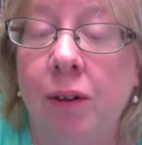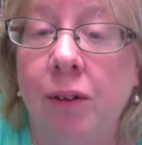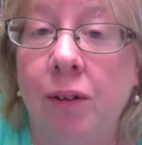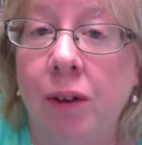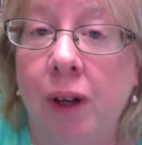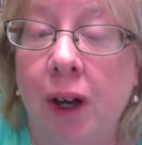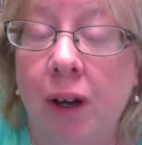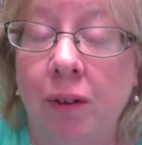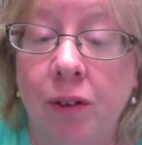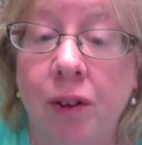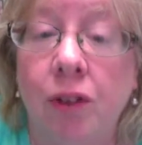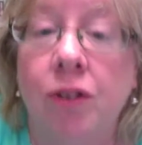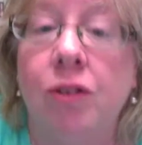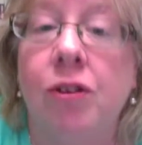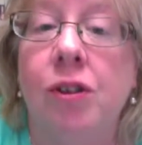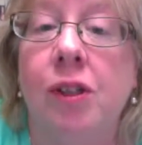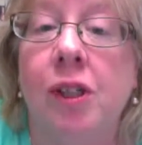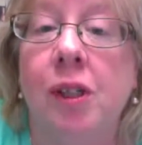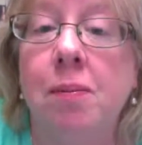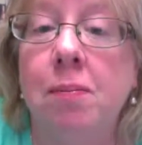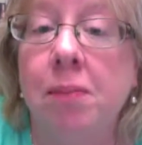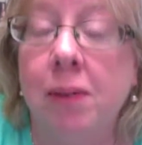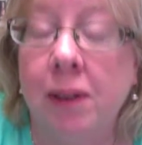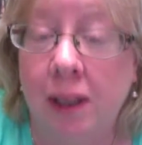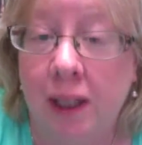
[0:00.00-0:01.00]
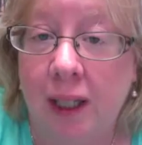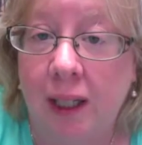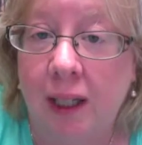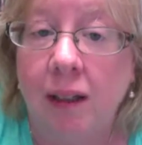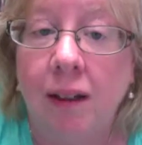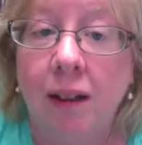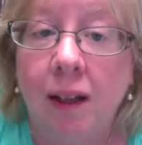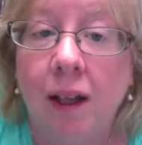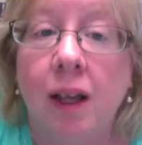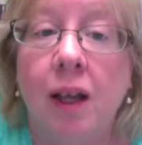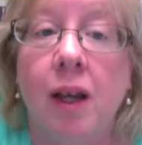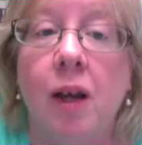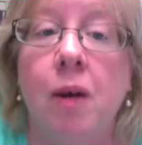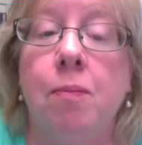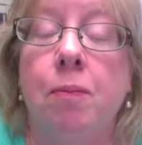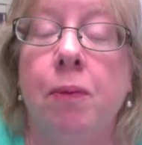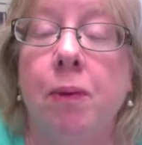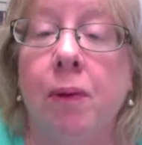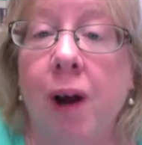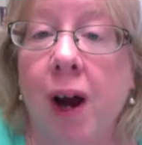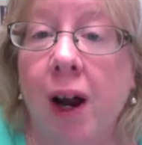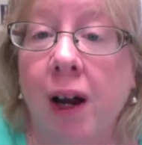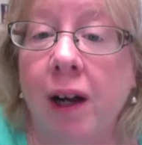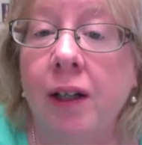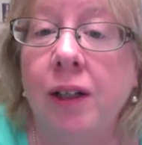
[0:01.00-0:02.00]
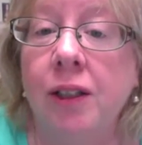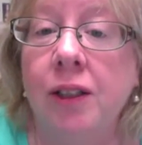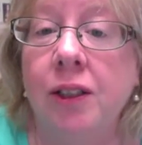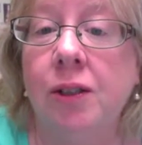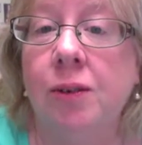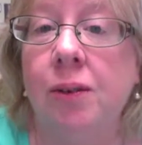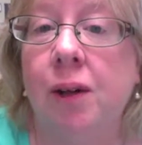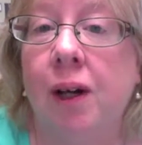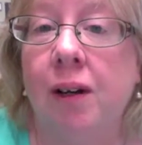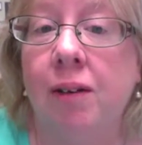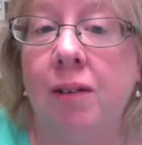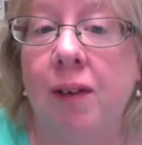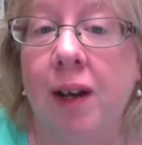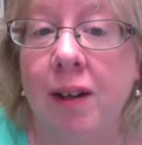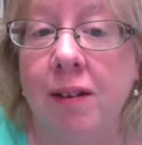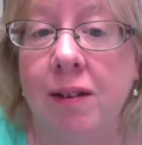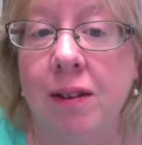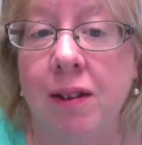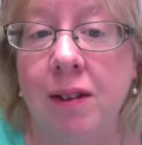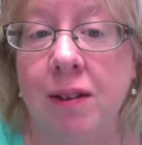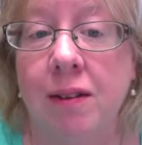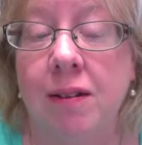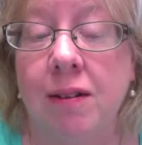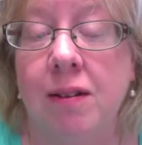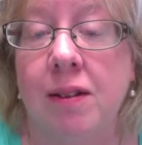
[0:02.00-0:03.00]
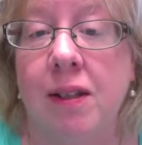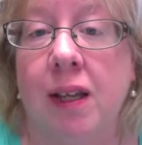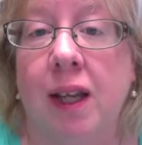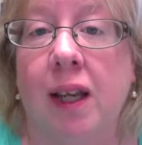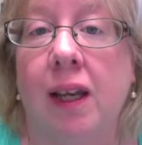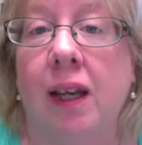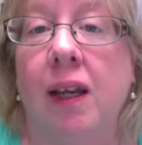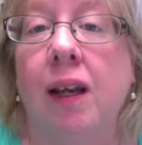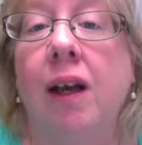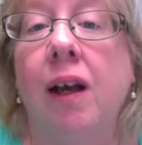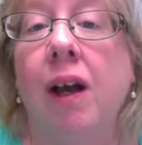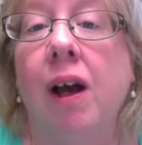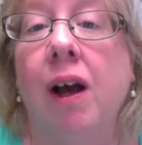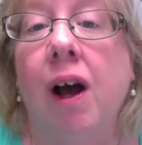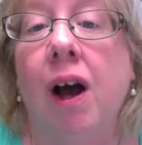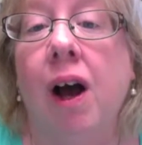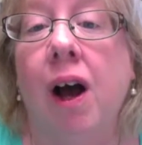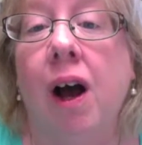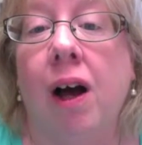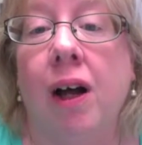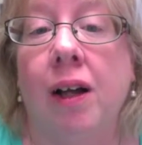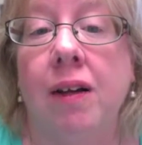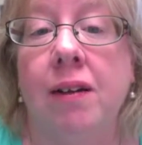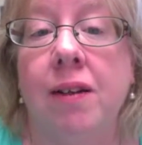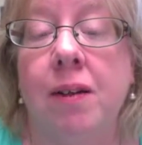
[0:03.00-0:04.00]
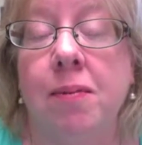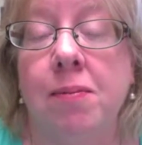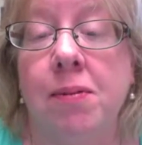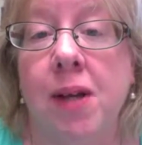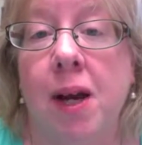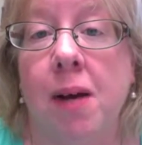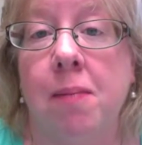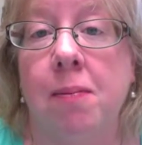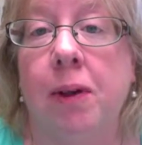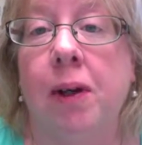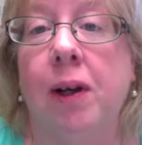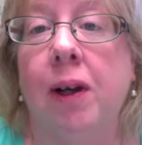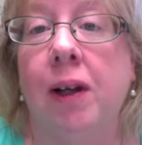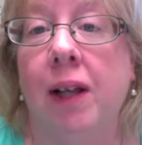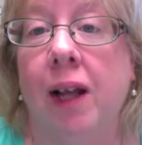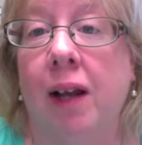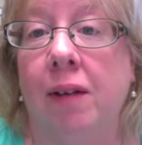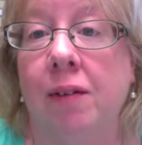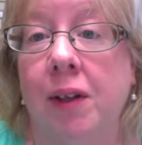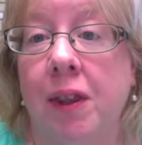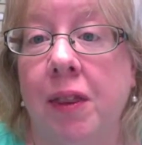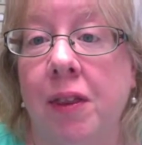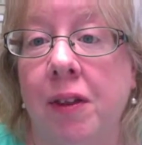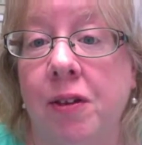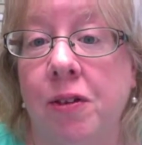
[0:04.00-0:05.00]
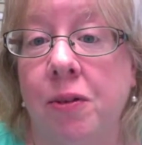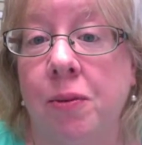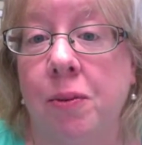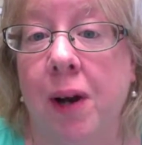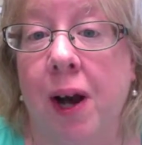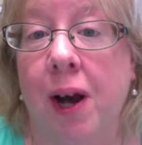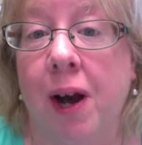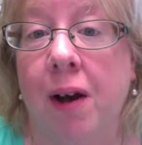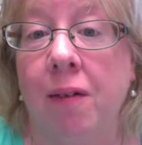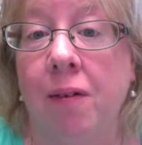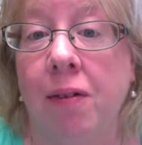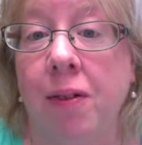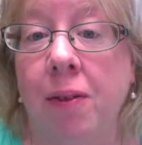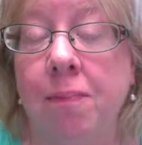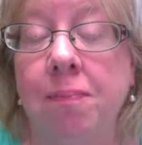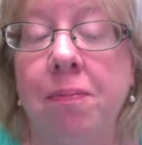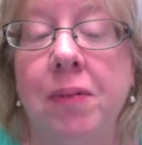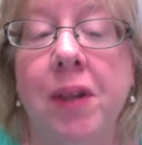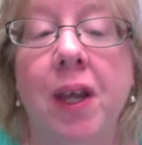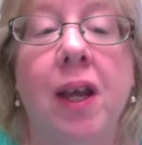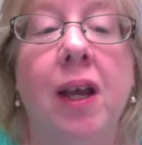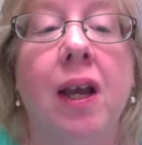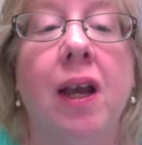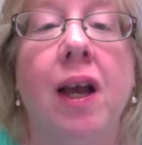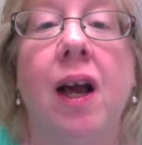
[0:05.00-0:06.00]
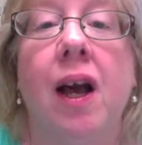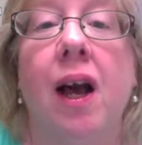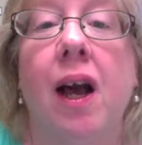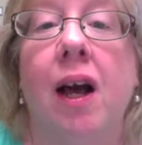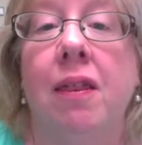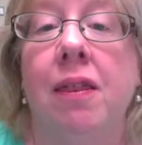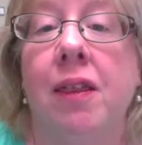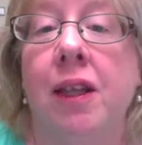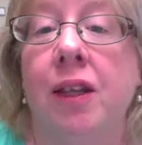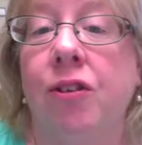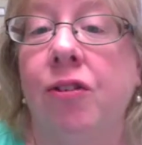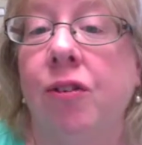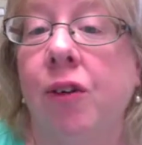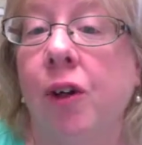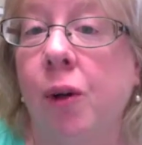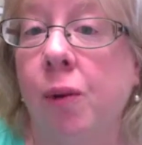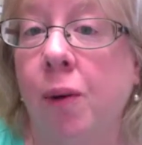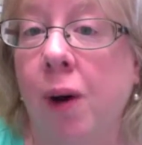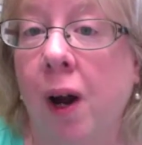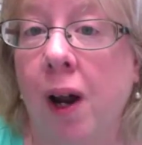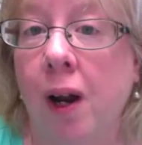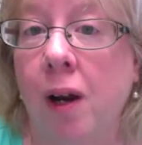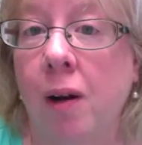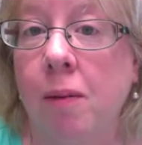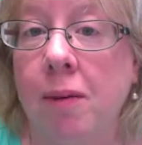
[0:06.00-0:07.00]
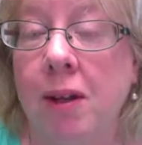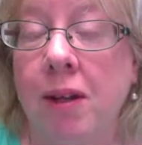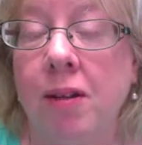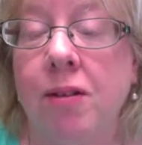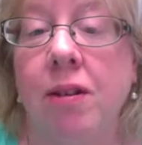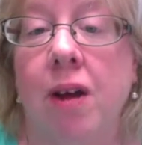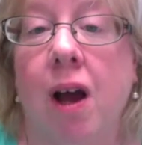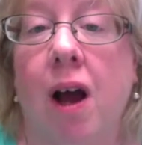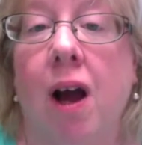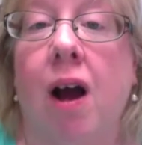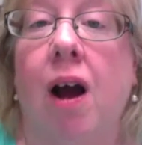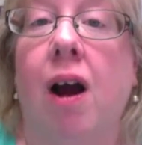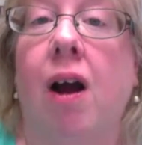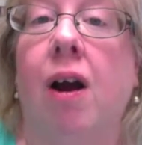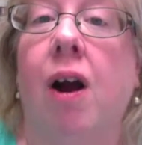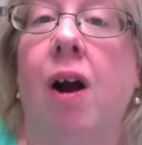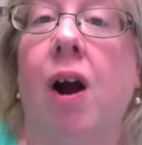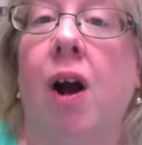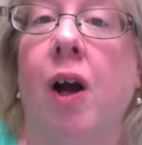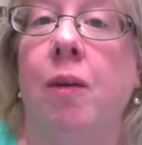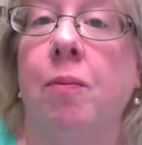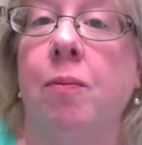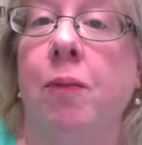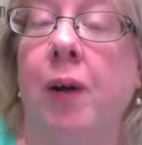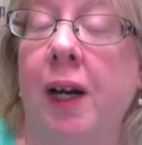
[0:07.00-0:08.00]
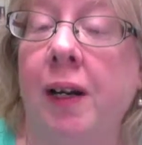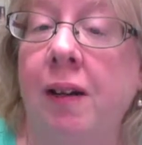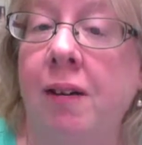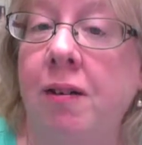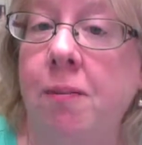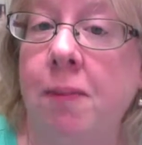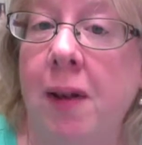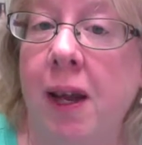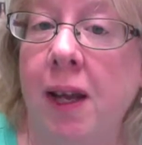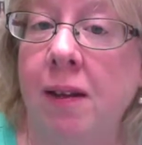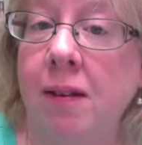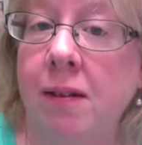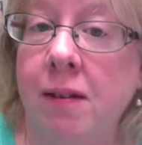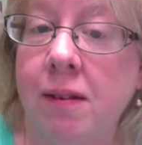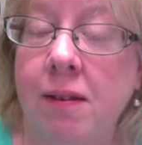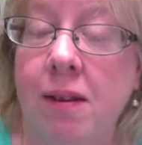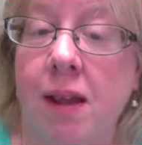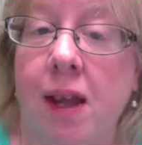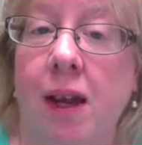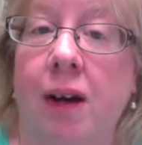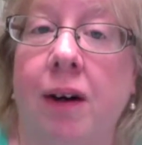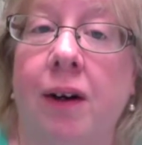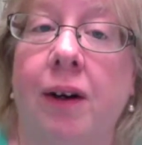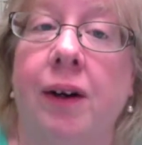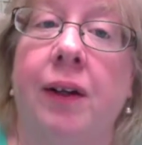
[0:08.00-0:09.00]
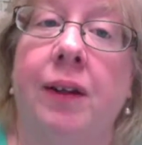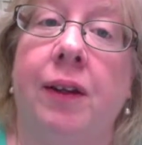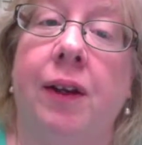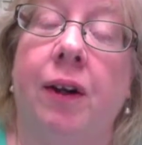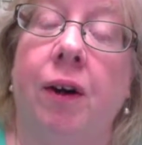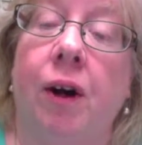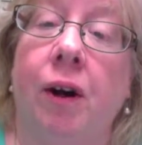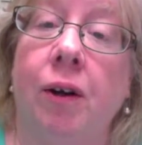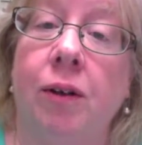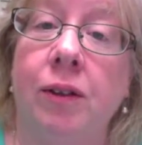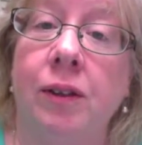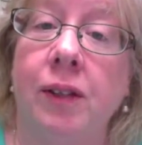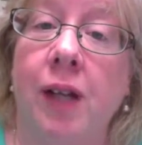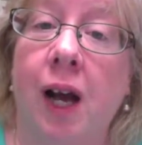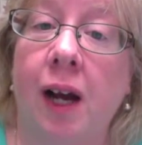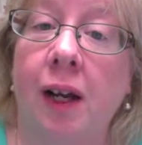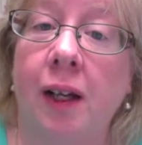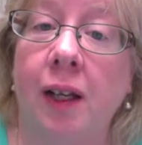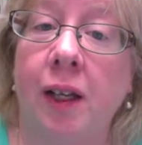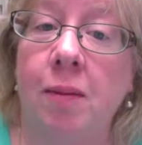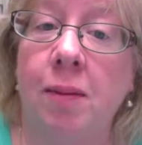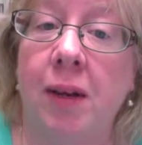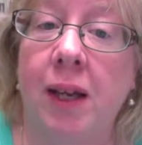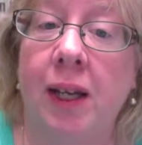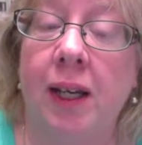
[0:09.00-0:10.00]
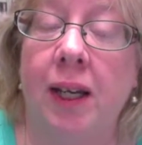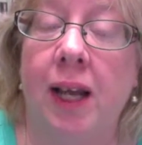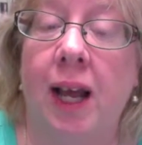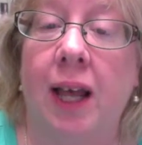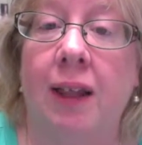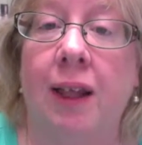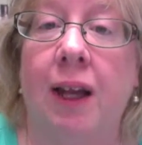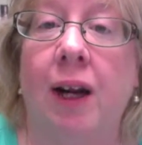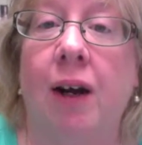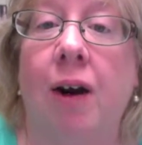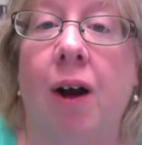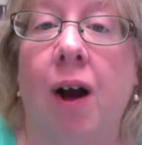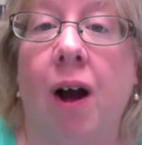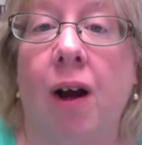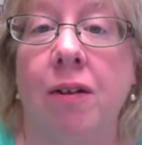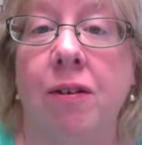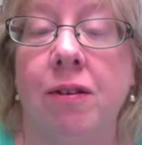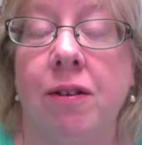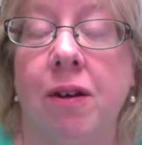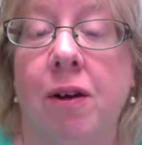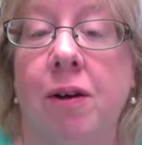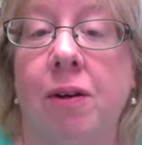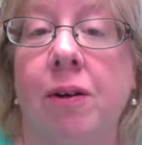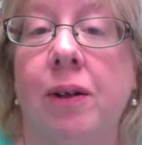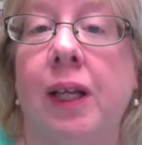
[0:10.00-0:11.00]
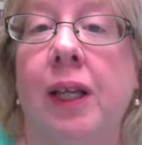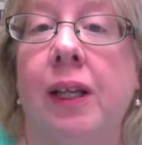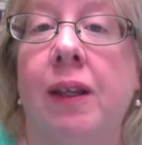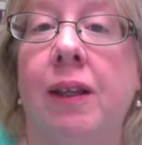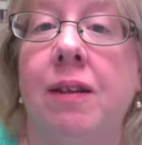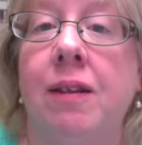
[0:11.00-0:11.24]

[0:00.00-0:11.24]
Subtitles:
of you to complete prior to our residency on September 11th and 12th. These requirements are on Brightspace. They are in their own document and they're also in the